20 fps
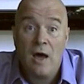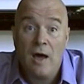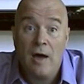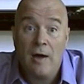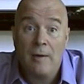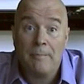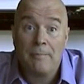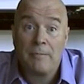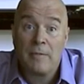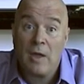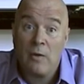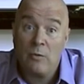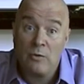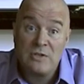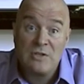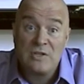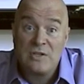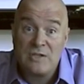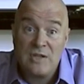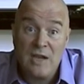I
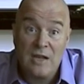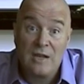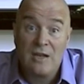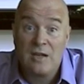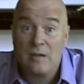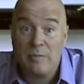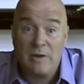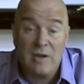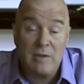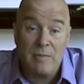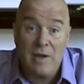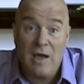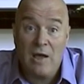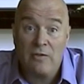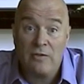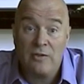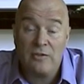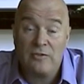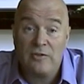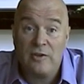wanted to say a little bit
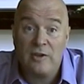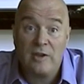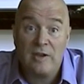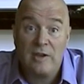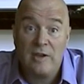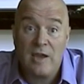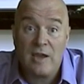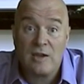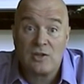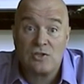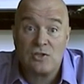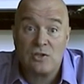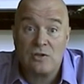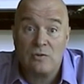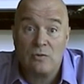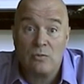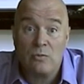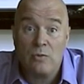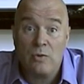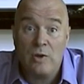about this in
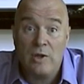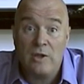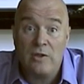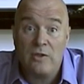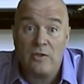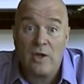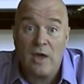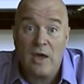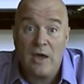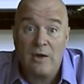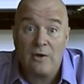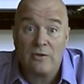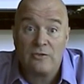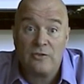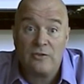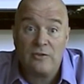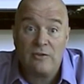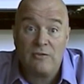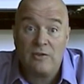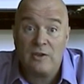connection with our
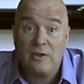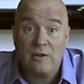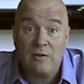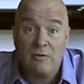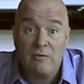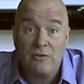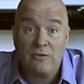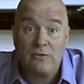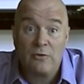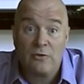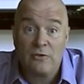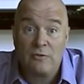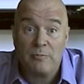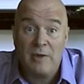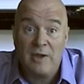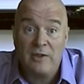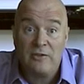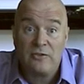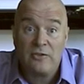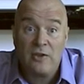certificate in resource
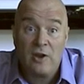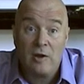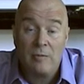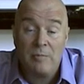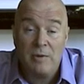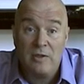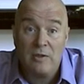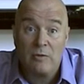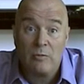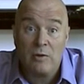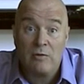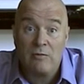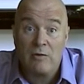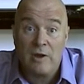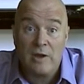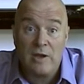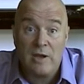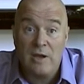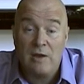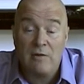based therapy that we're
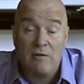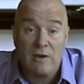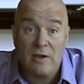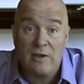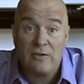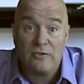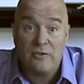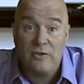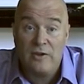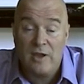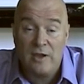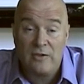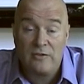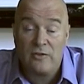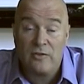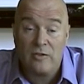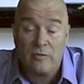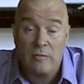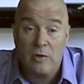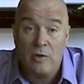running here at
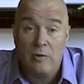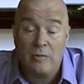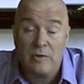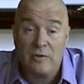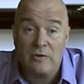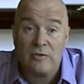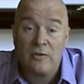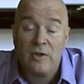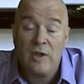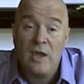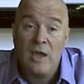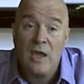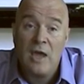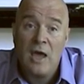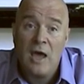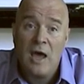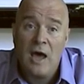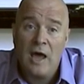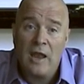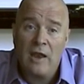SDS at the moment.
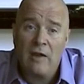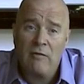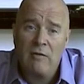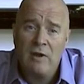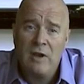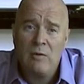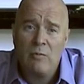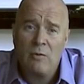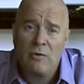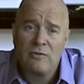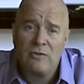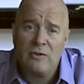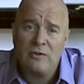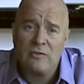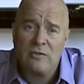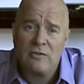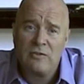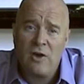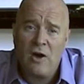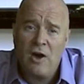And I really
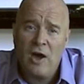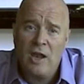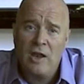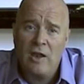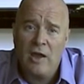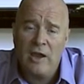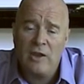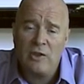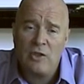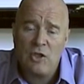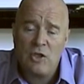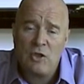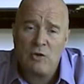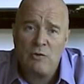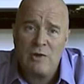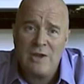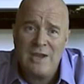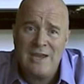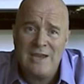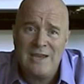wanted to highlight
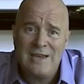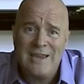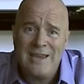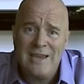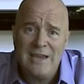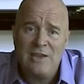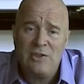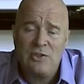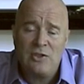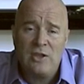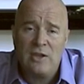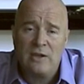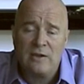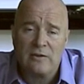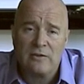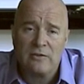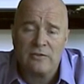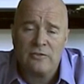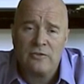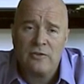three key
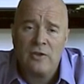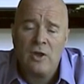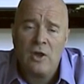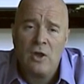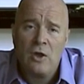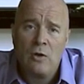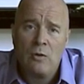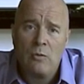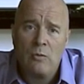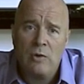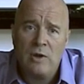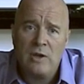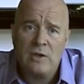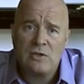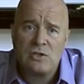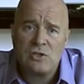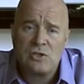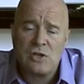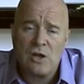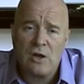things
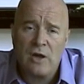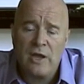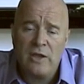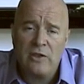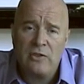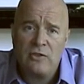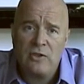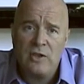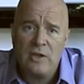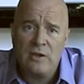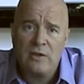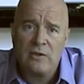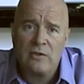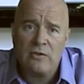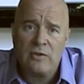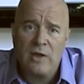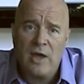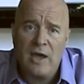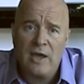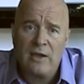which I
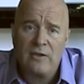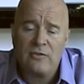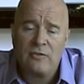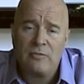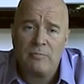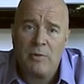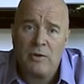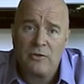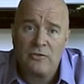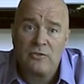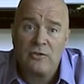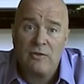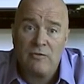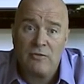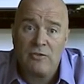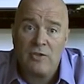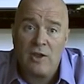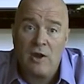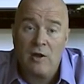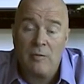think that
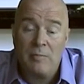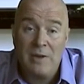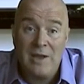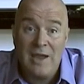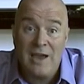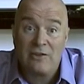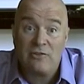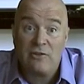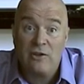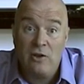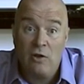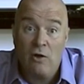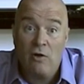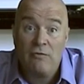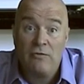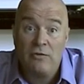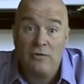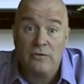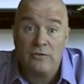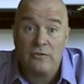positive therapy actually
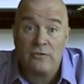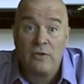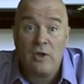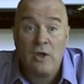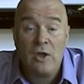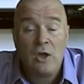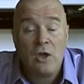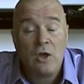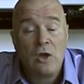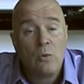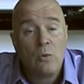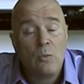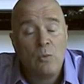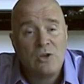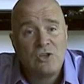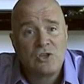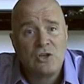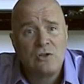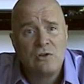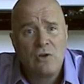offers,
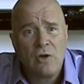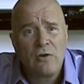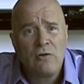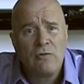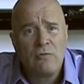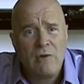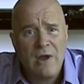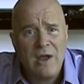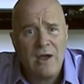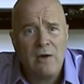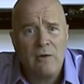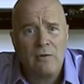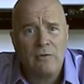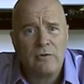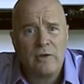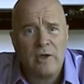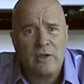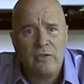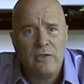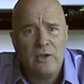which are not
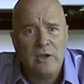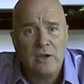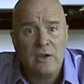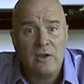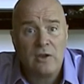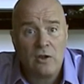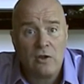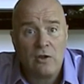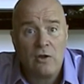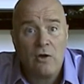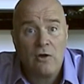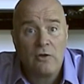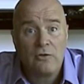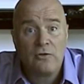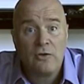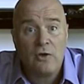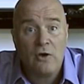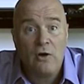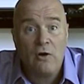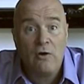around, I think, in a
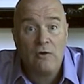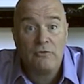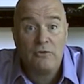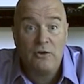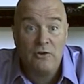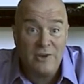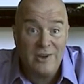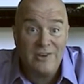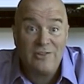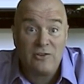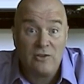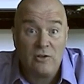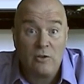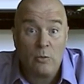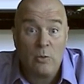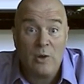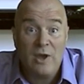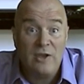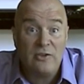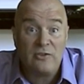lot of
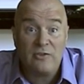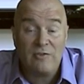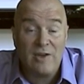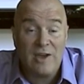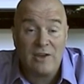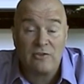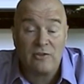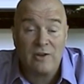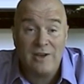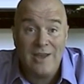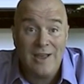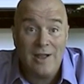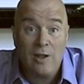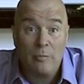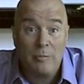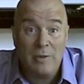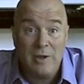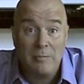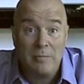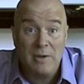traditional ways of actually
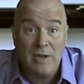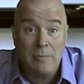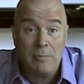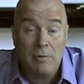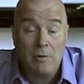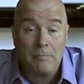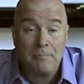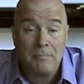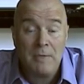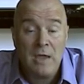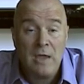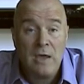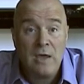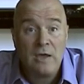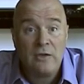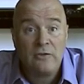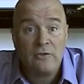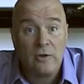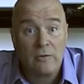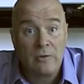helping people.
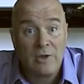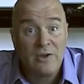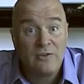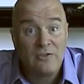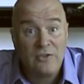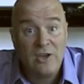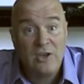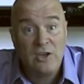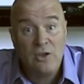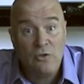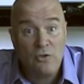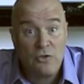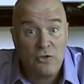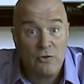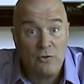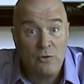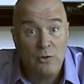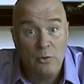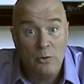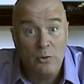So I'm going to take you
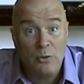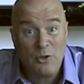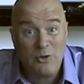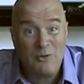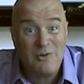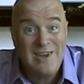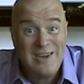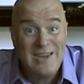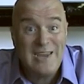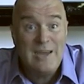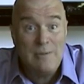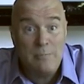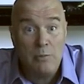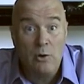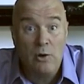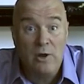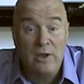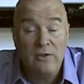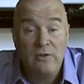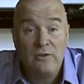through three key
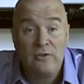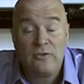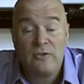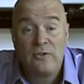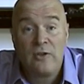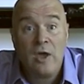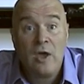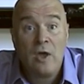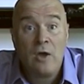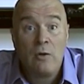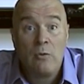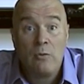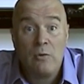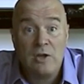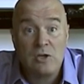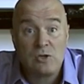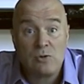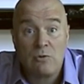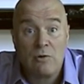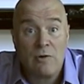points,
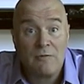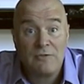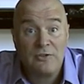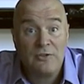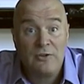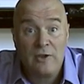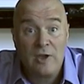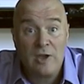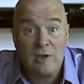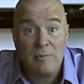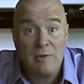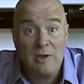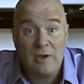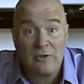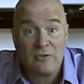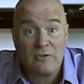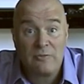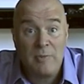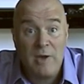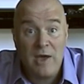which we're obviously going to be
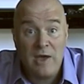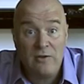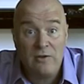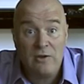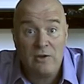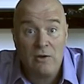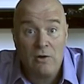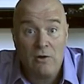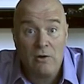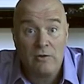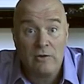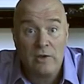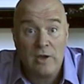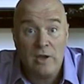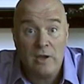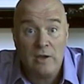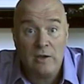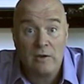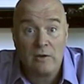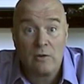expanding on
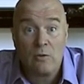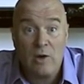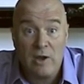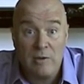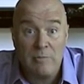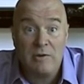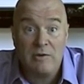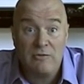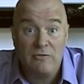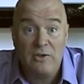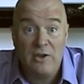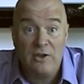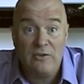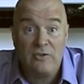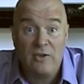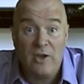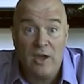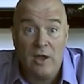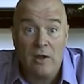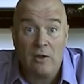in quite a bit of
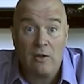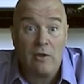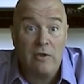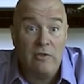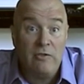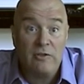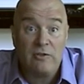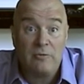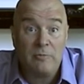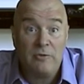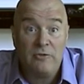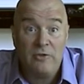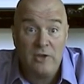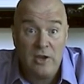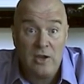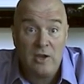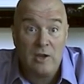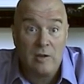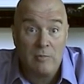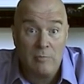detail in this
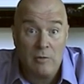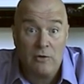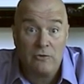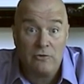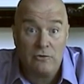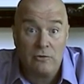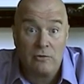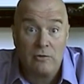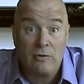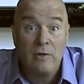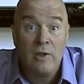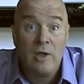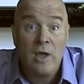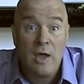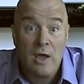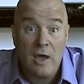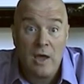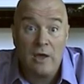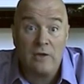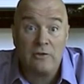particular module,
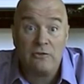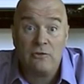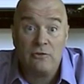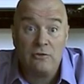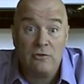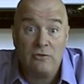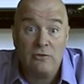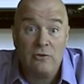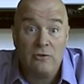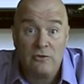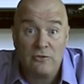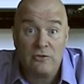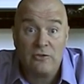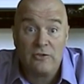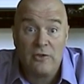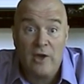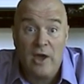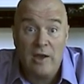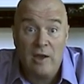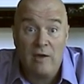should you choose to
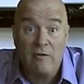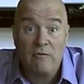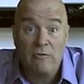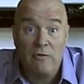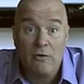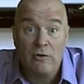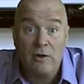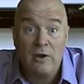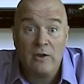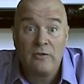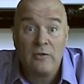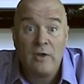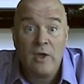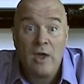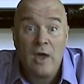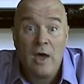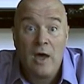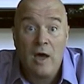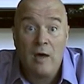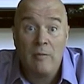sign up for it.
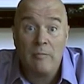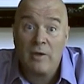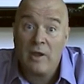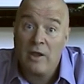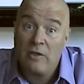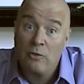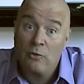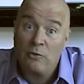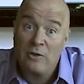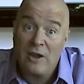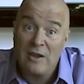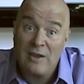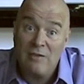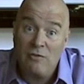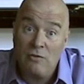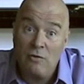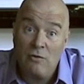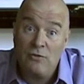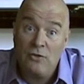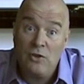But I thought I'd
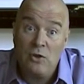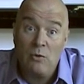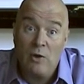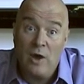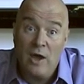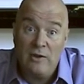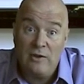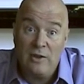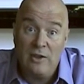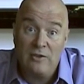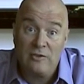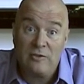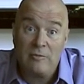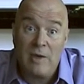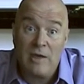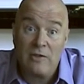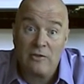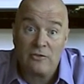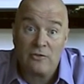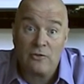give you a few ideas
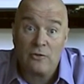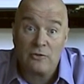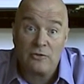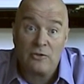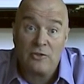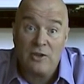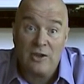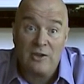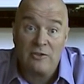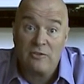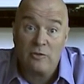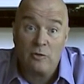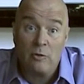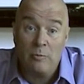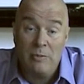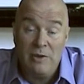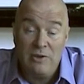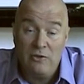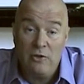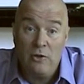about the sorts of things that
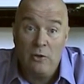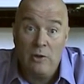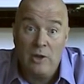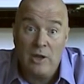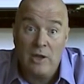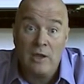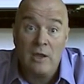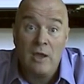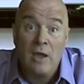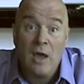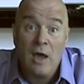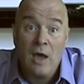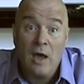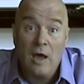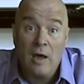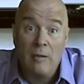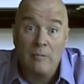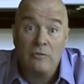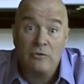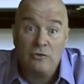we'll be doing
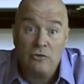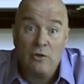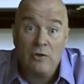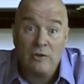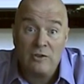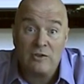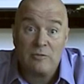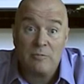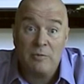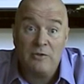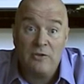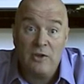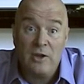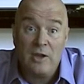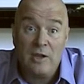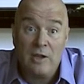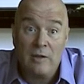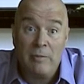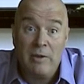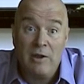during this
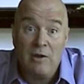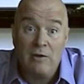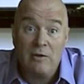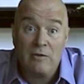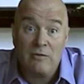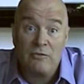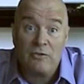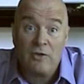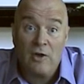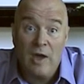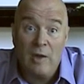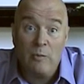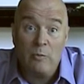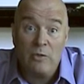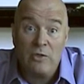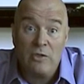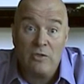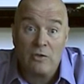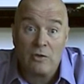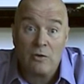particular period of time
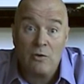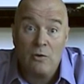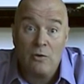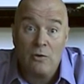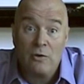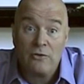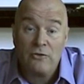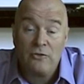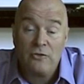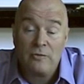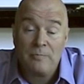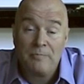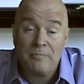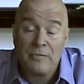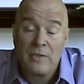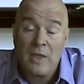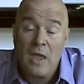within the course.